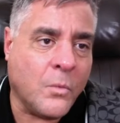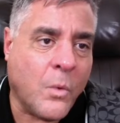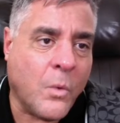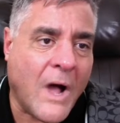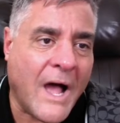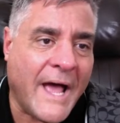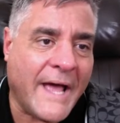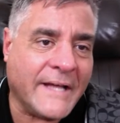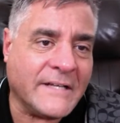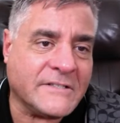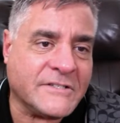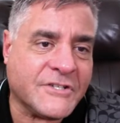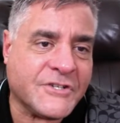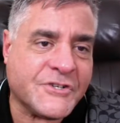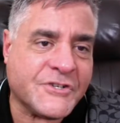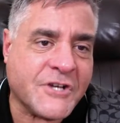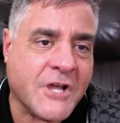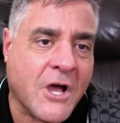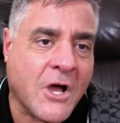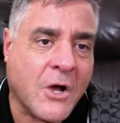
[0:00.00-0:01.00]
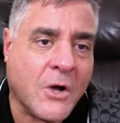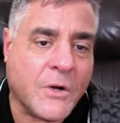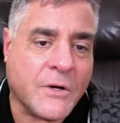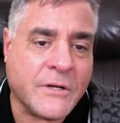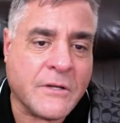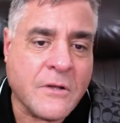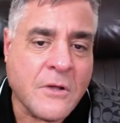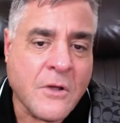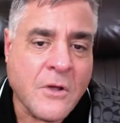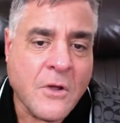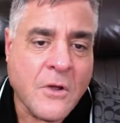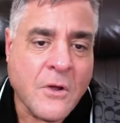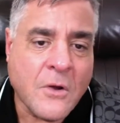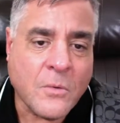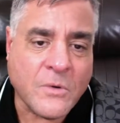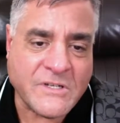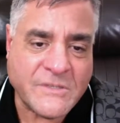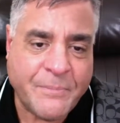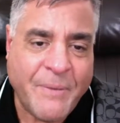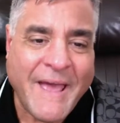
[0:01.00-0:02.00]
Wise showed
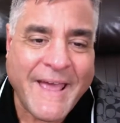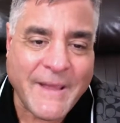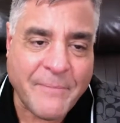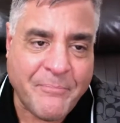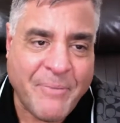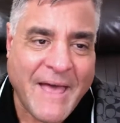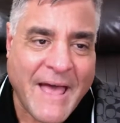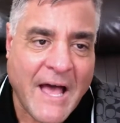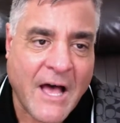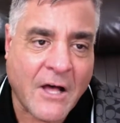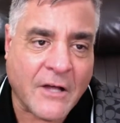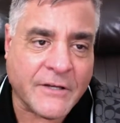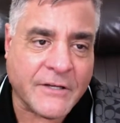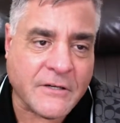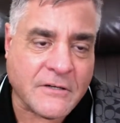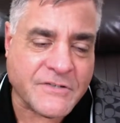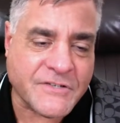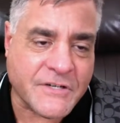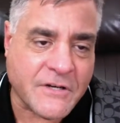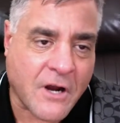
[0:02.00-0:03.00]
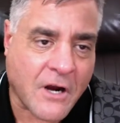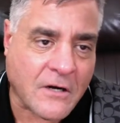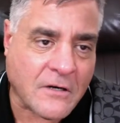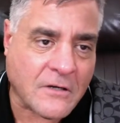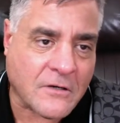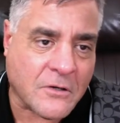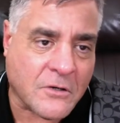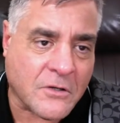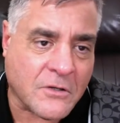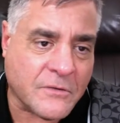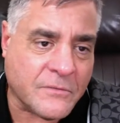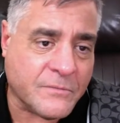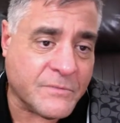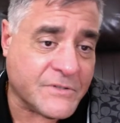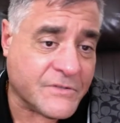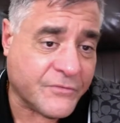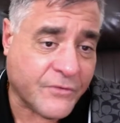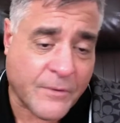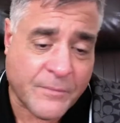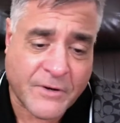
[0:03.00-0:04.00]
was PayPal. Here's an article
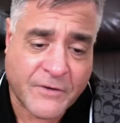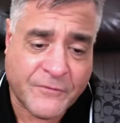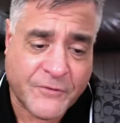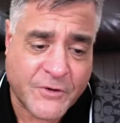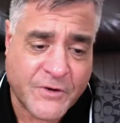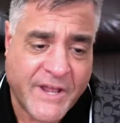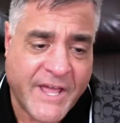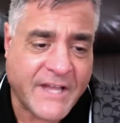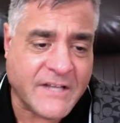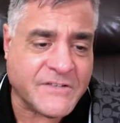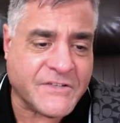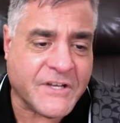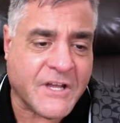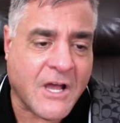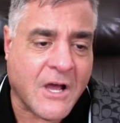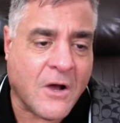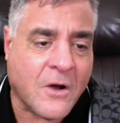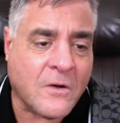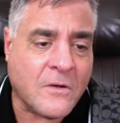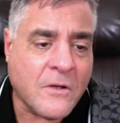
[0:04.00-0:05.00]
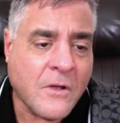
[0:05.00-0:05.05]
from a few days ago.